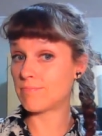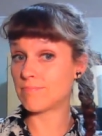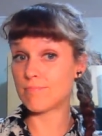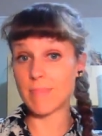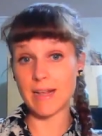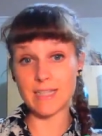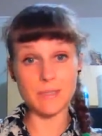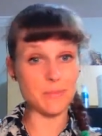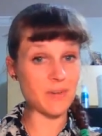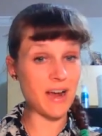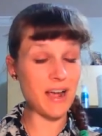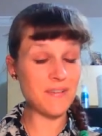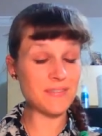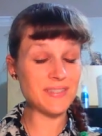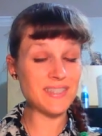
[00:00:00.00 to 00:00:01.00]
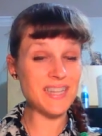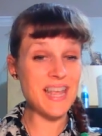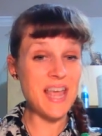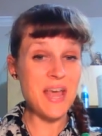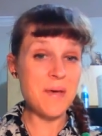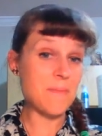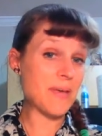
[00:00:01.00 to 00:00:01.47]
make some crafts,
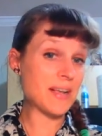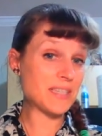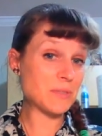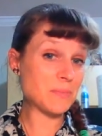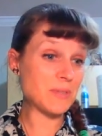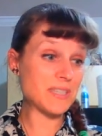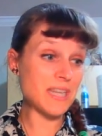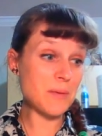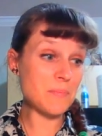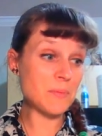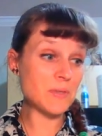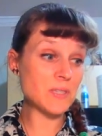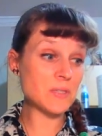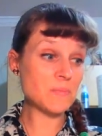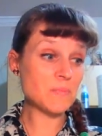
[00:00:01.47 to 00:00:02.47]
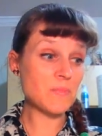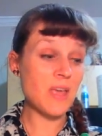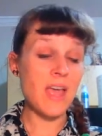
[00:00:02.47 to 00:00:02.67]
make some disciples.